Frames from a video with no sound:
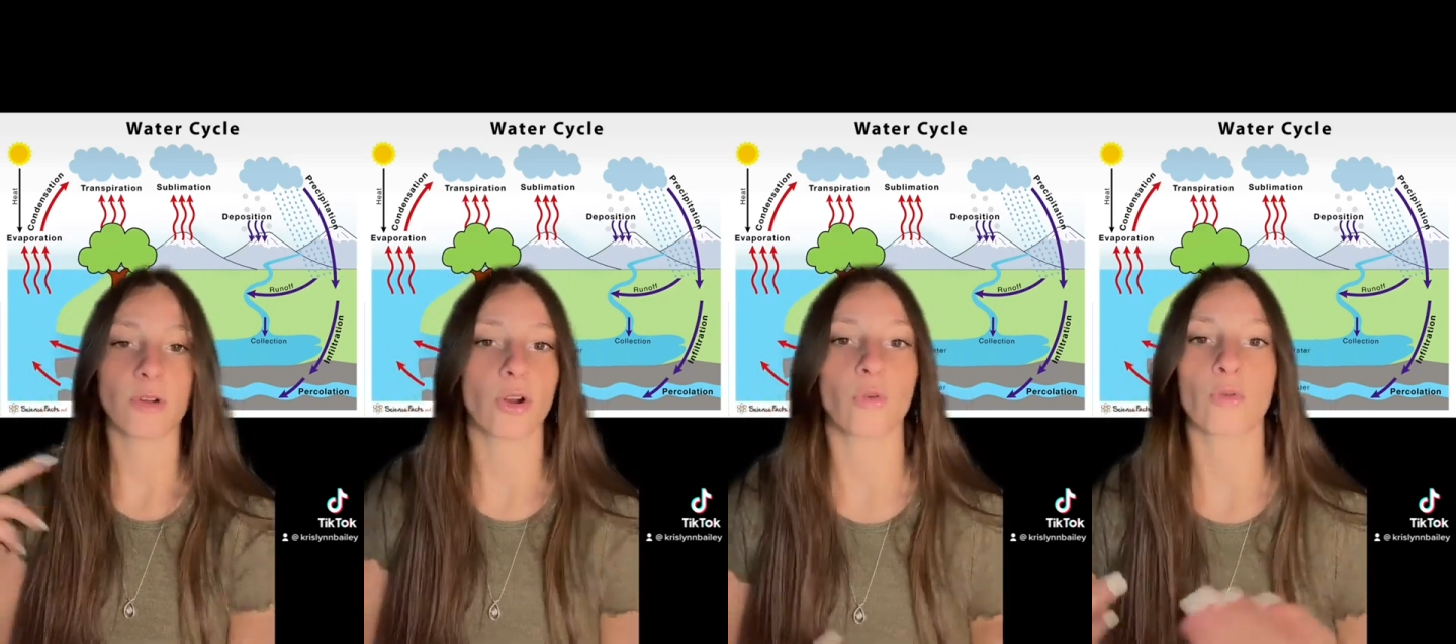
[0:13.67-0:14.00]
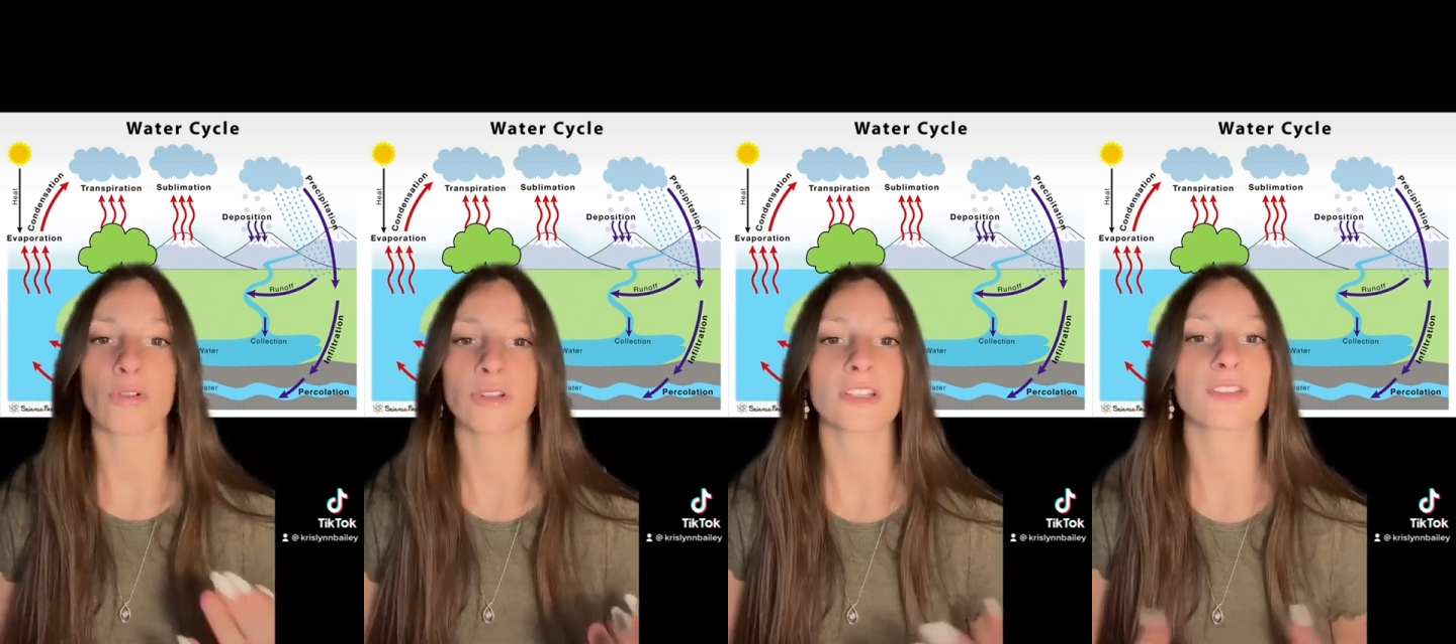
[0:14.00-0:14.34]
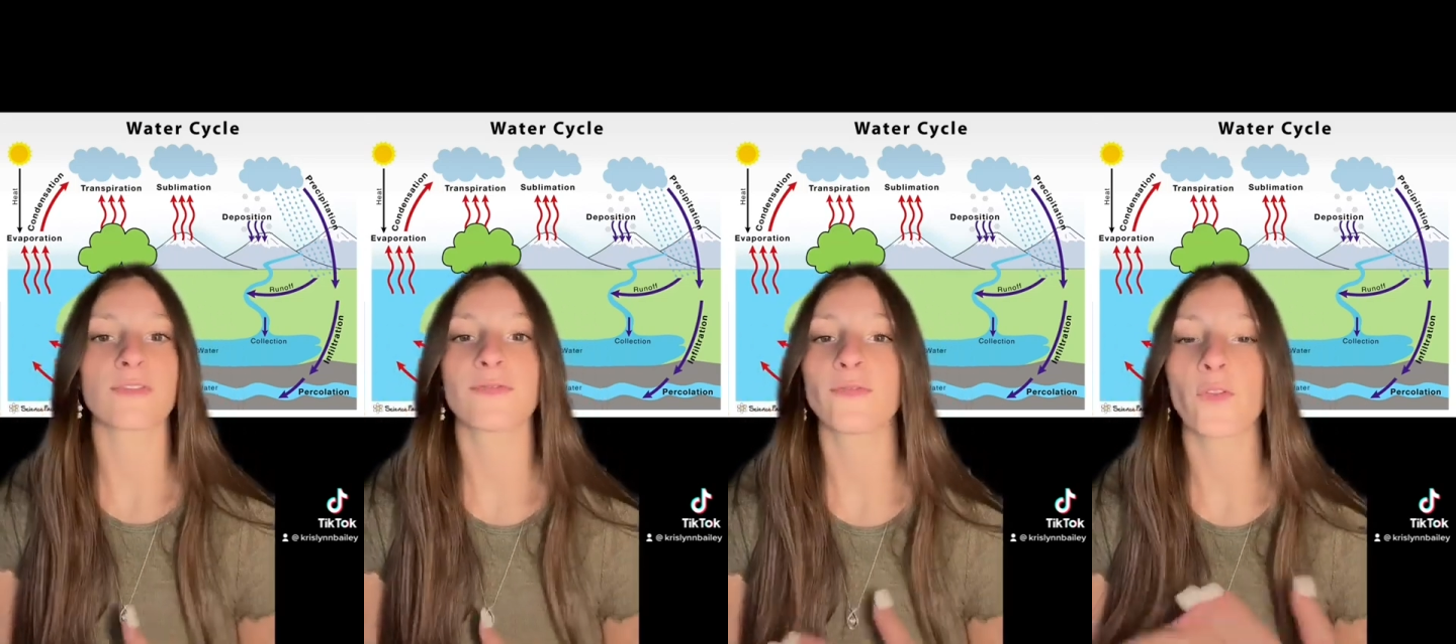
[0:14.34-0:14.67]
Our world
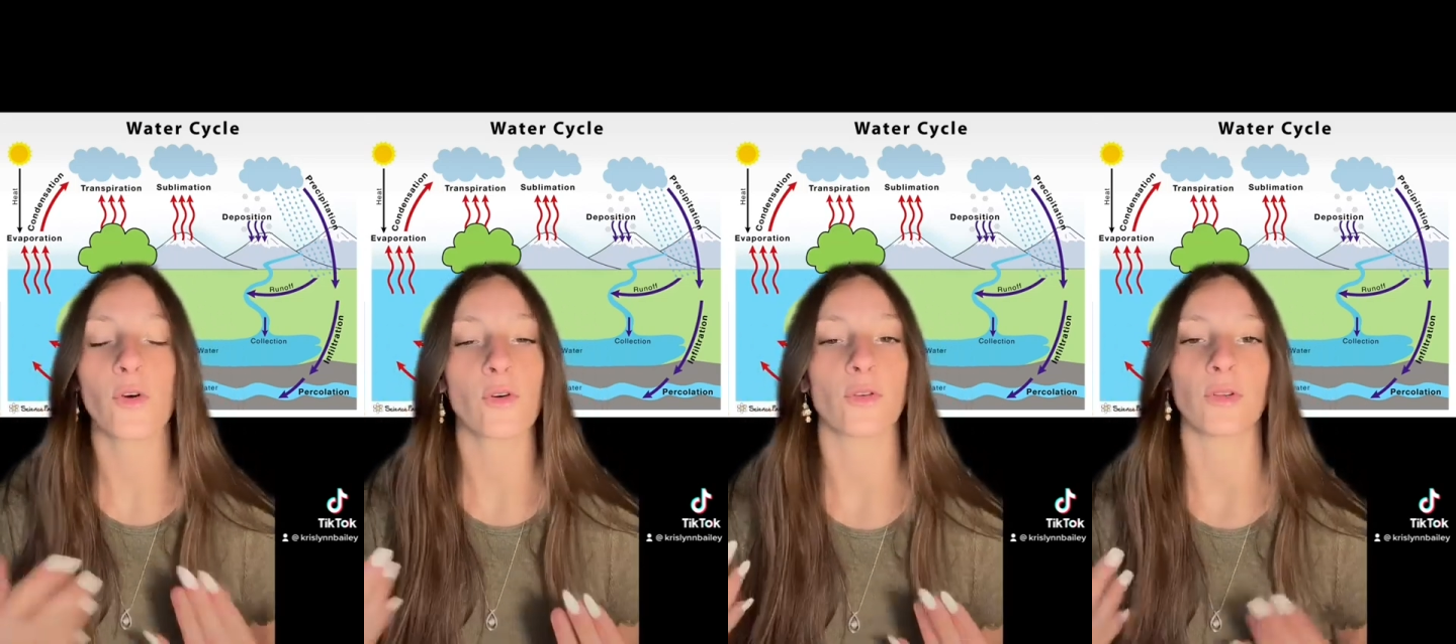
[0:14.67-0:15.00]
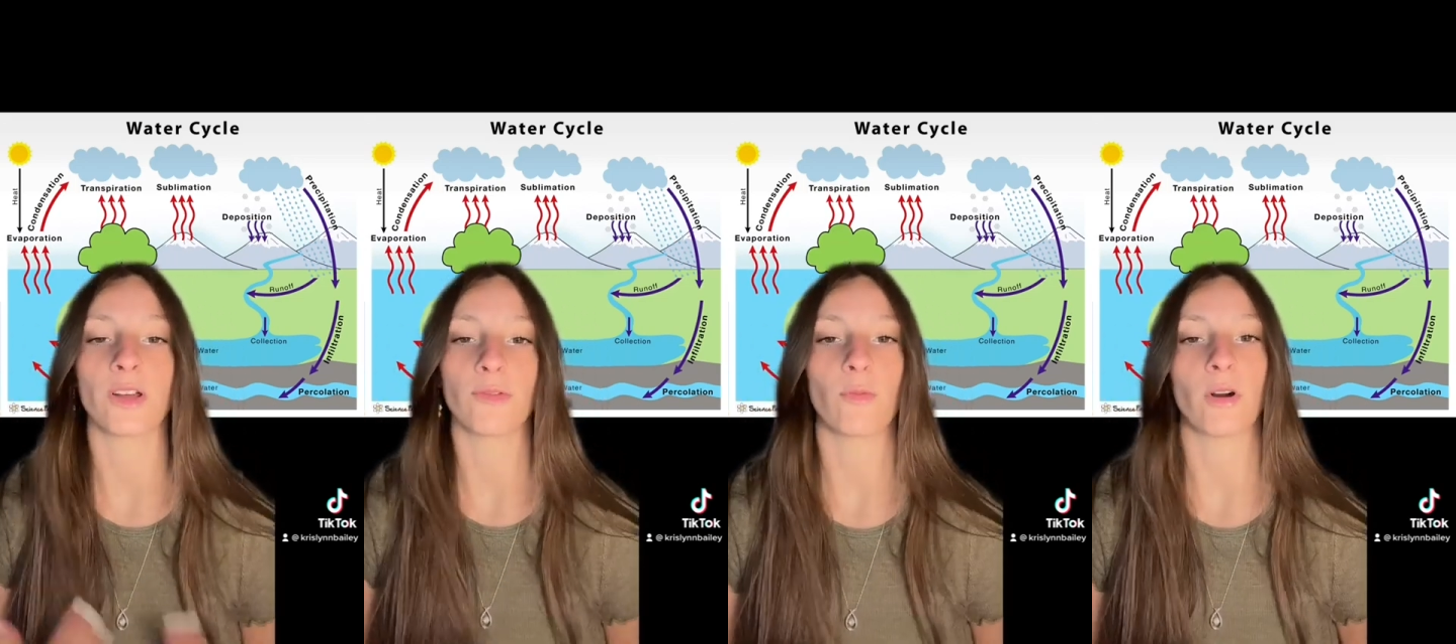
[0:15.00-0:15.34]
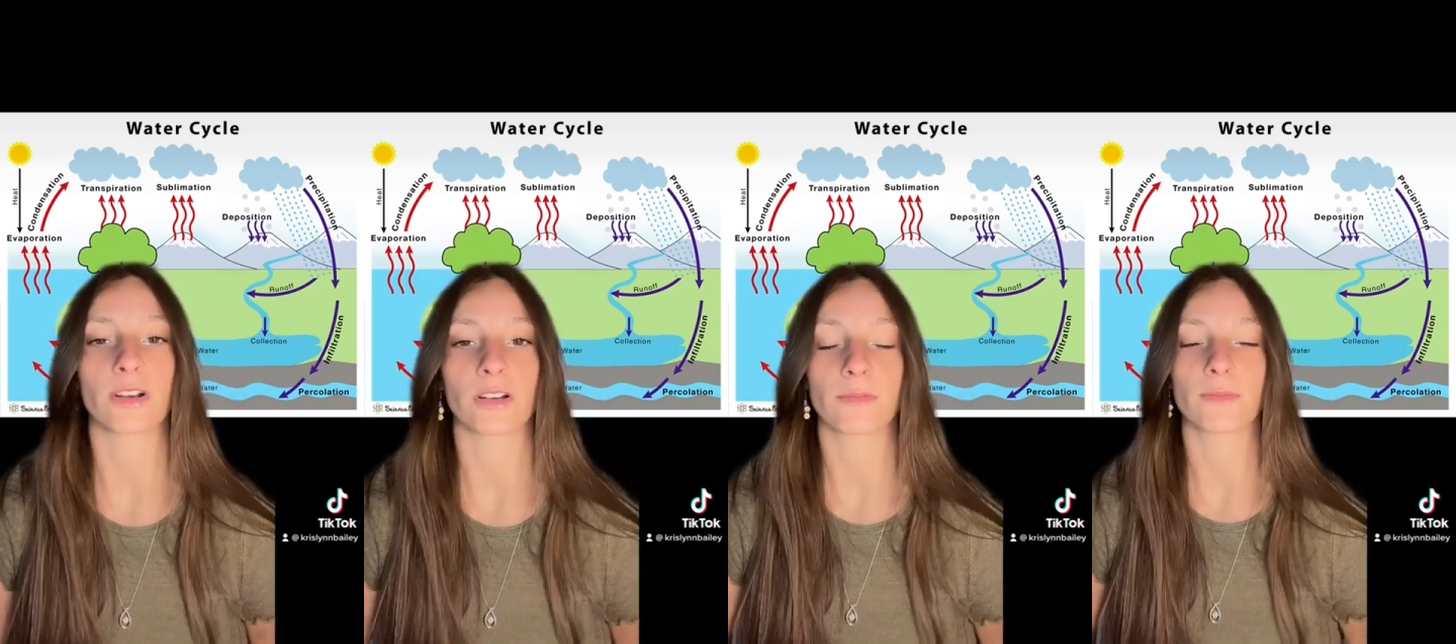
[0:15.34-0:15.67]
is full of
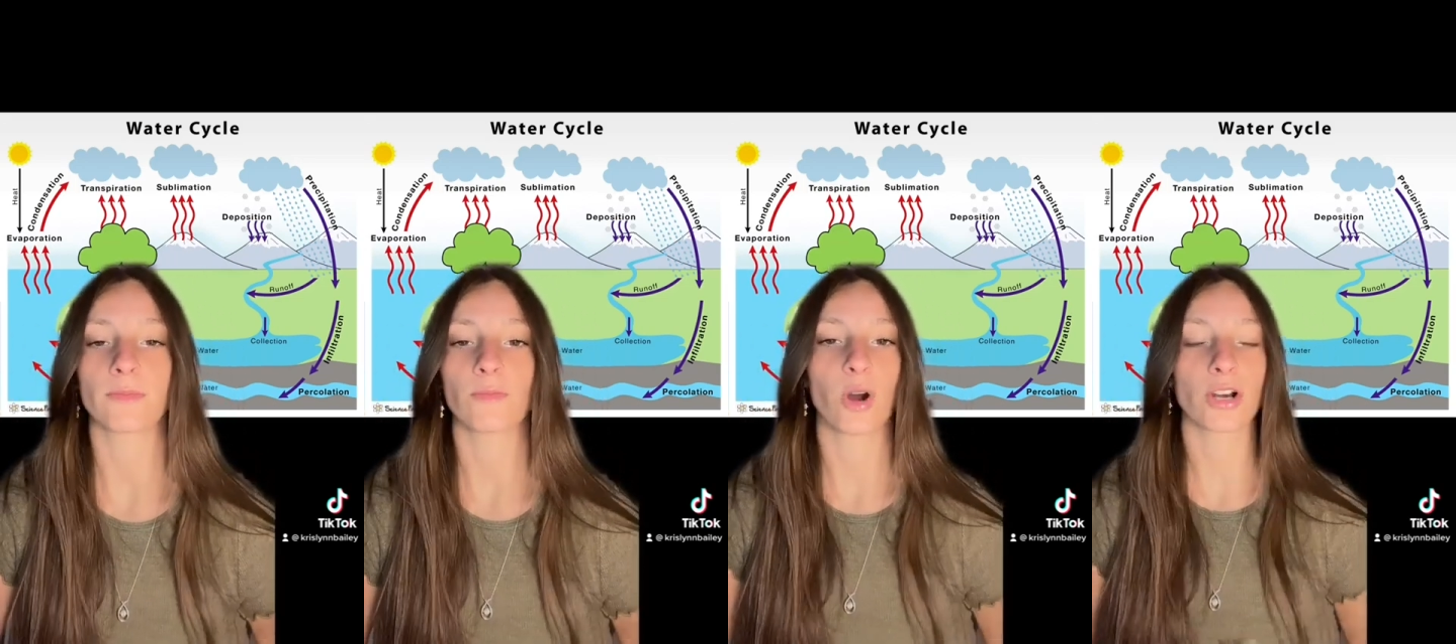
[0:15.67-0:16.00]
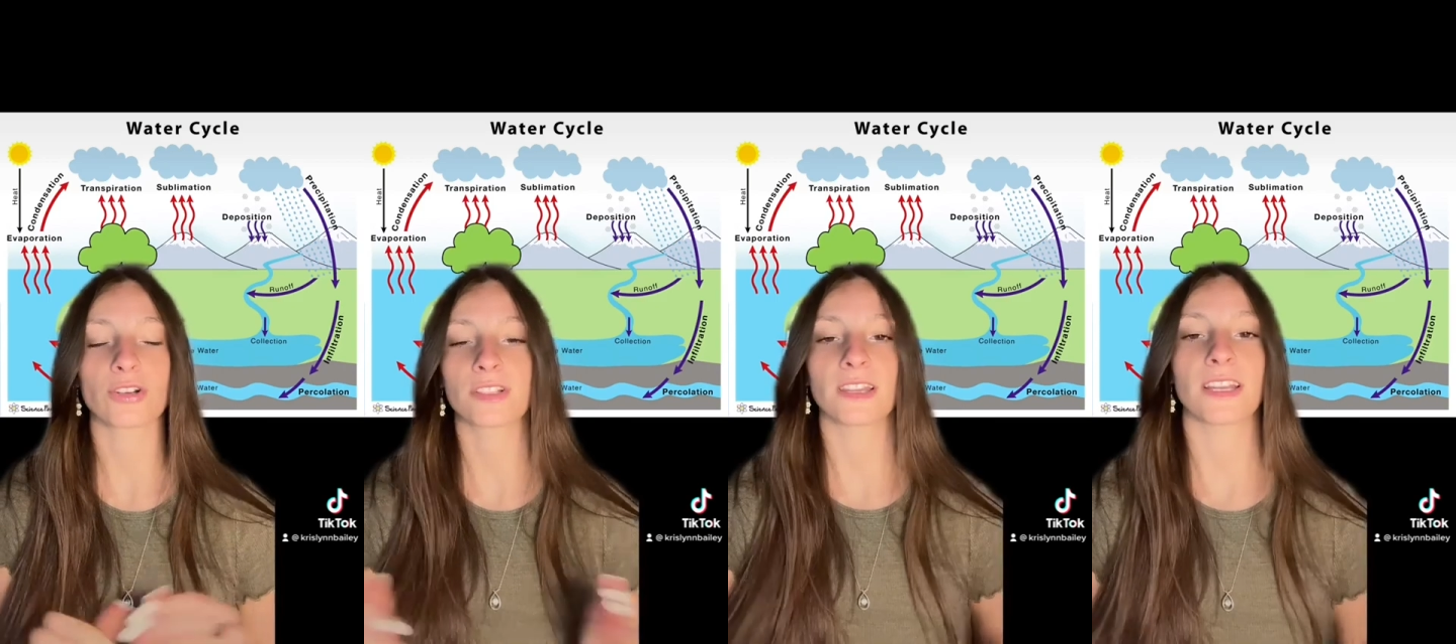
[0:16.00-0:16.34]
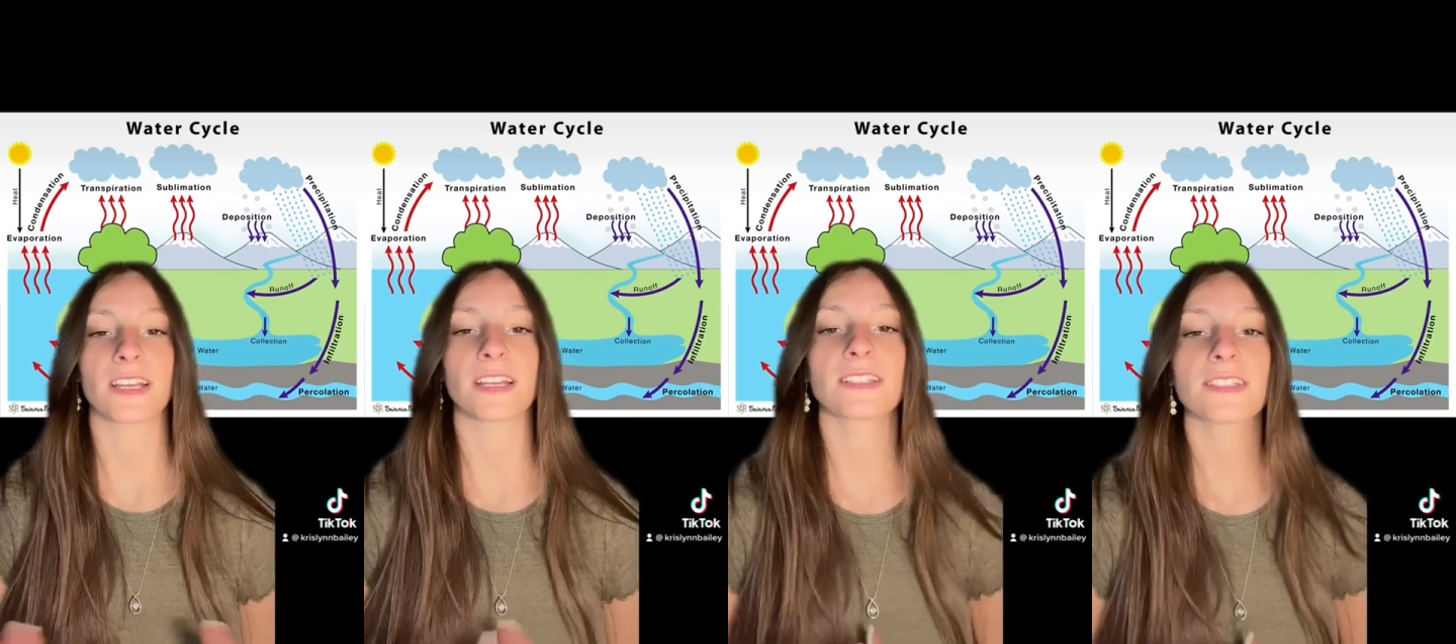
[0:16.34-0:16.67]
water, waters and
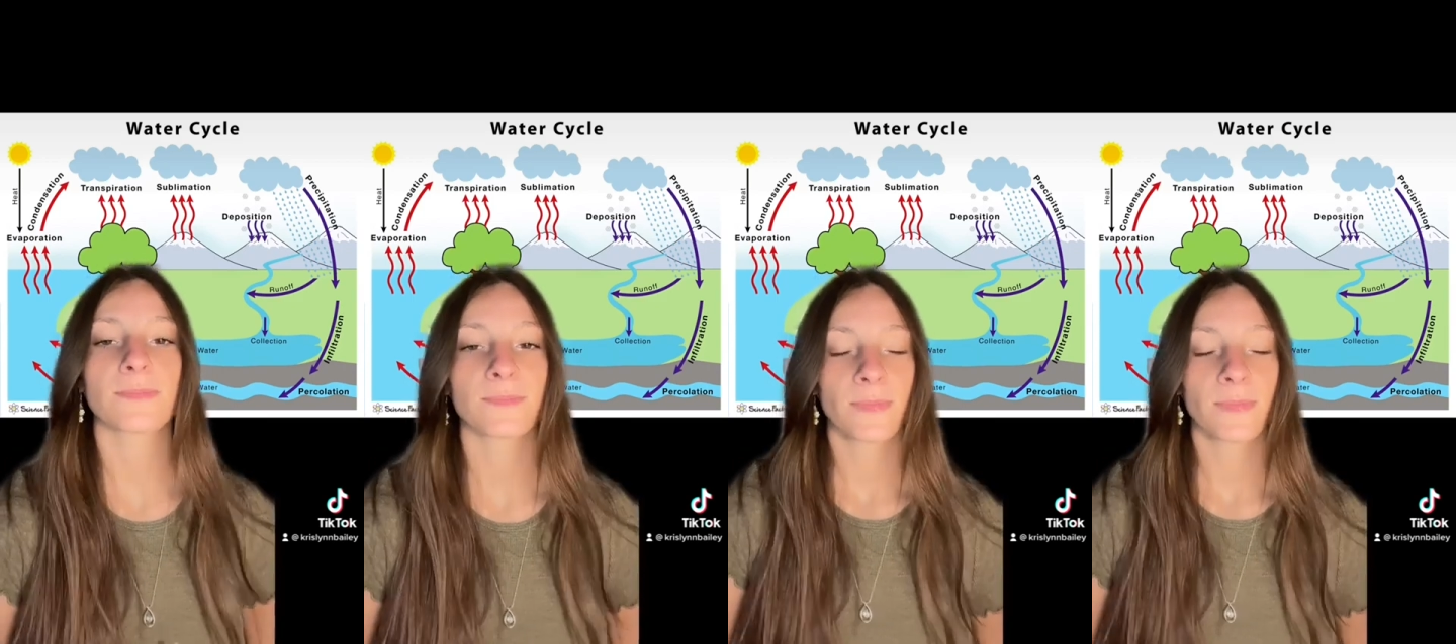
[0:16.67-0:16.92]
lakes.